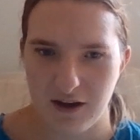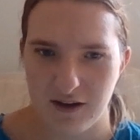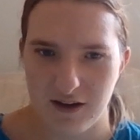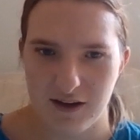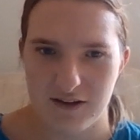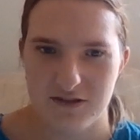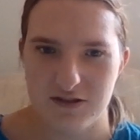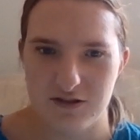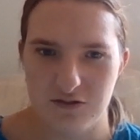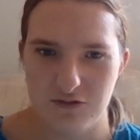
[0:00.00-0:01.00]
the manga
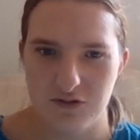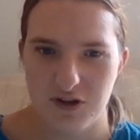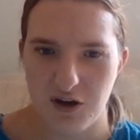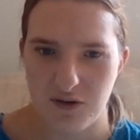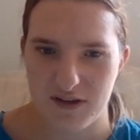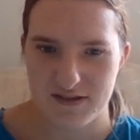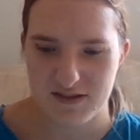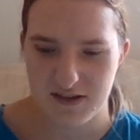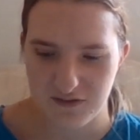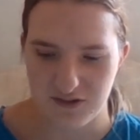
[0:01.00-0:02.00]
to
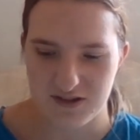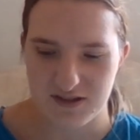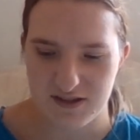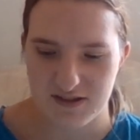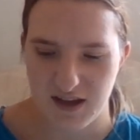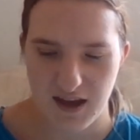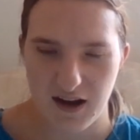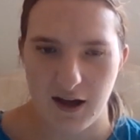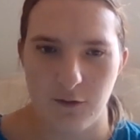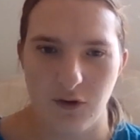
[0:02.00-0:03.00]
notice the differences,
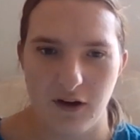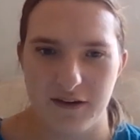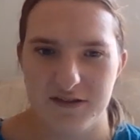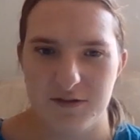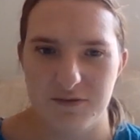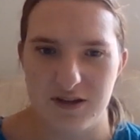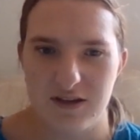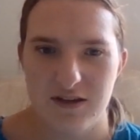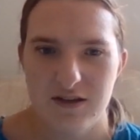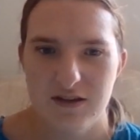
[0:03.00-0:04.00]
and I will also
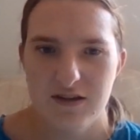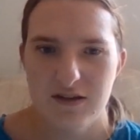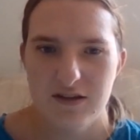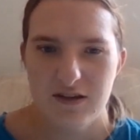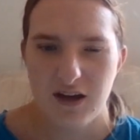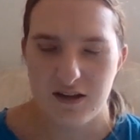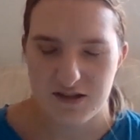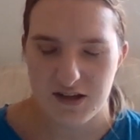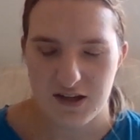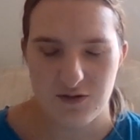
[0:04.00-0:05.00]
be
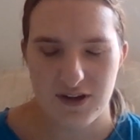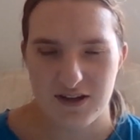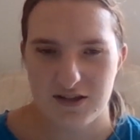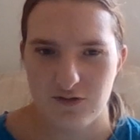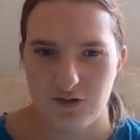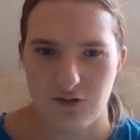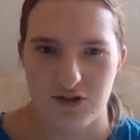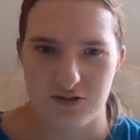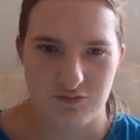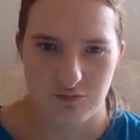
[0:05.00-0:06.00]
continuing to, of
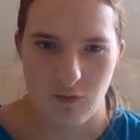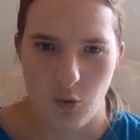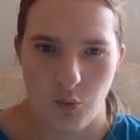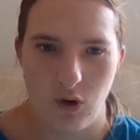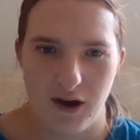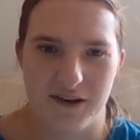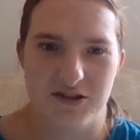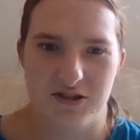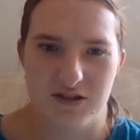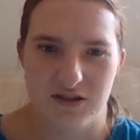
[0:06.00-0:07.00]
course,
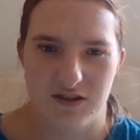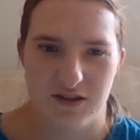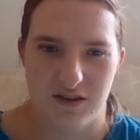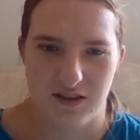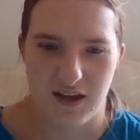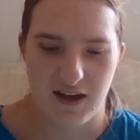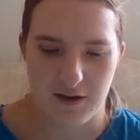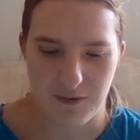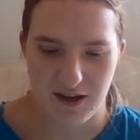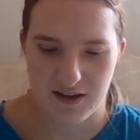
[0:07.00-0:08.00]
watch
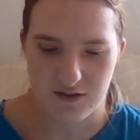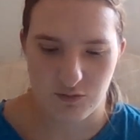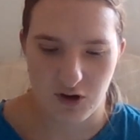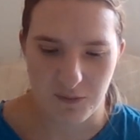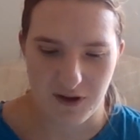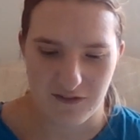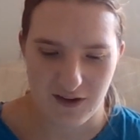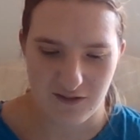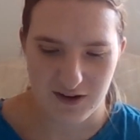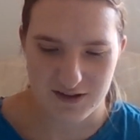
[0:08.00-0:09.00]
the anime. It's one of my
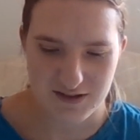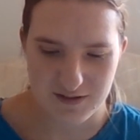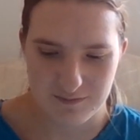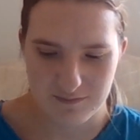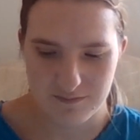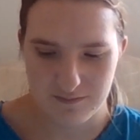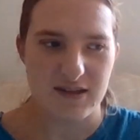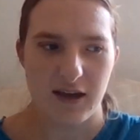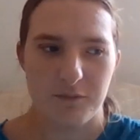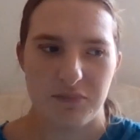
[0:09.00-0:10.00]
favorites. The
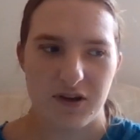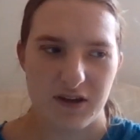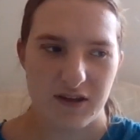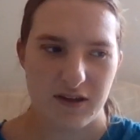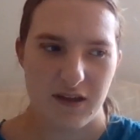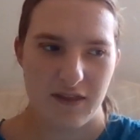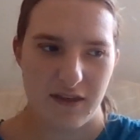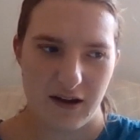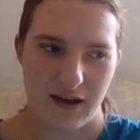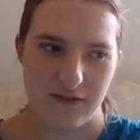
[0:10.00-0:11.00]
second book
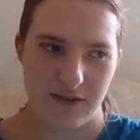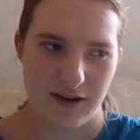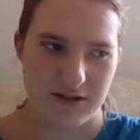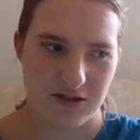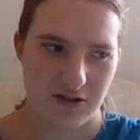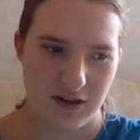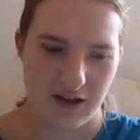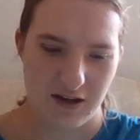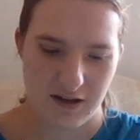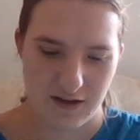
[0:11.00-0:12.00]
that I read
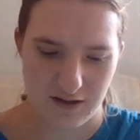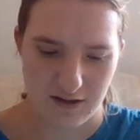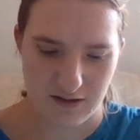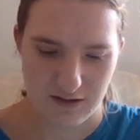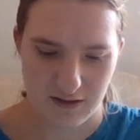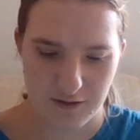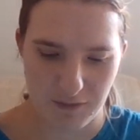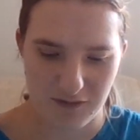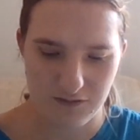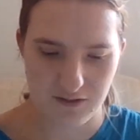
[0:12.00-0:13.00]
during
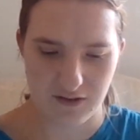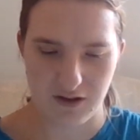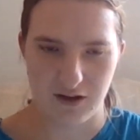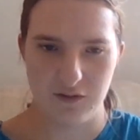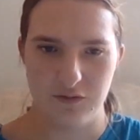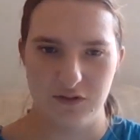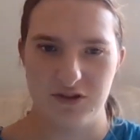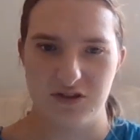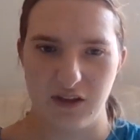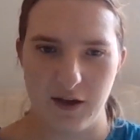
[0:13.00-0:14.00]
the month of
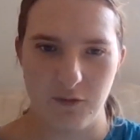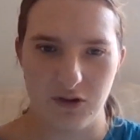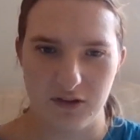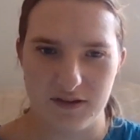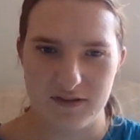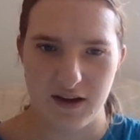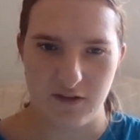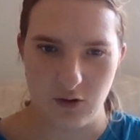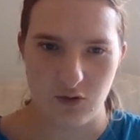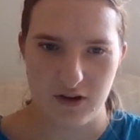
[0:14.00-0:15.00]
July, well, at least
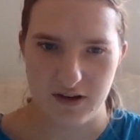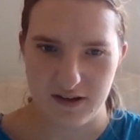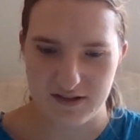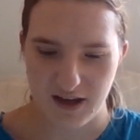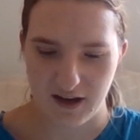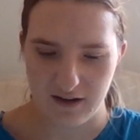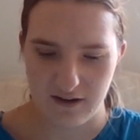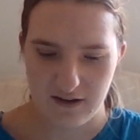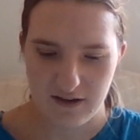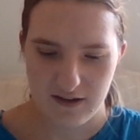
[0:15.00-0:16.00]
I recorded it
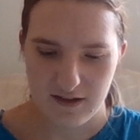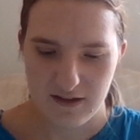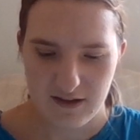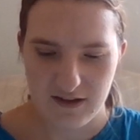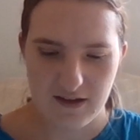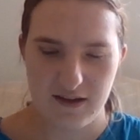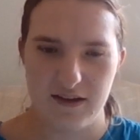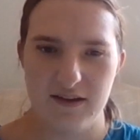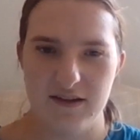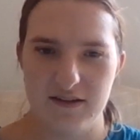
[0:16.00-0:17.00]
second
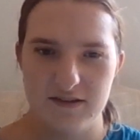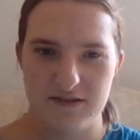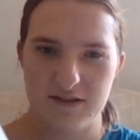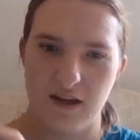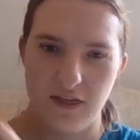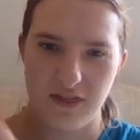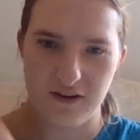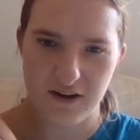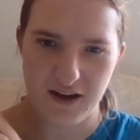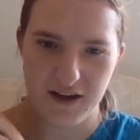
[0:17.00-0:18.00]
is
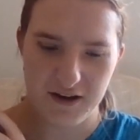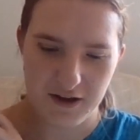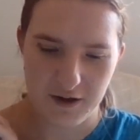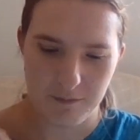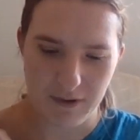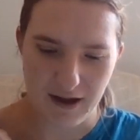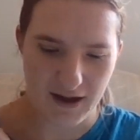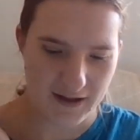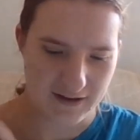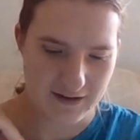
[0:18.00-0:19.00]
Thunderhead
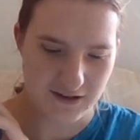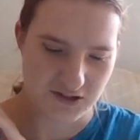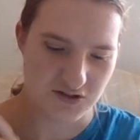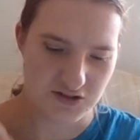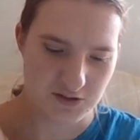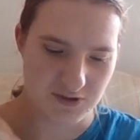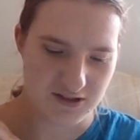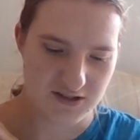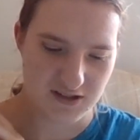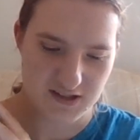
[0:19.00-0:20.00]
by Neal
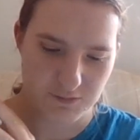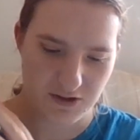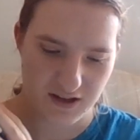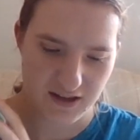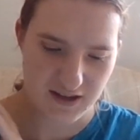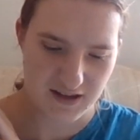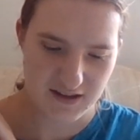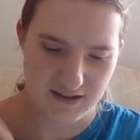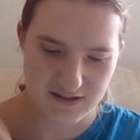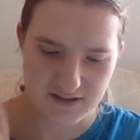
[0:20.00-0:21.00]
Shusterman. So this book
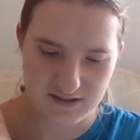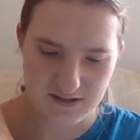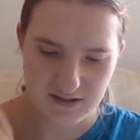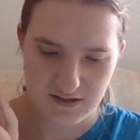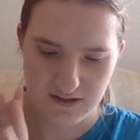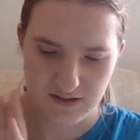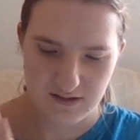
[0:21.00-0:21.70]
is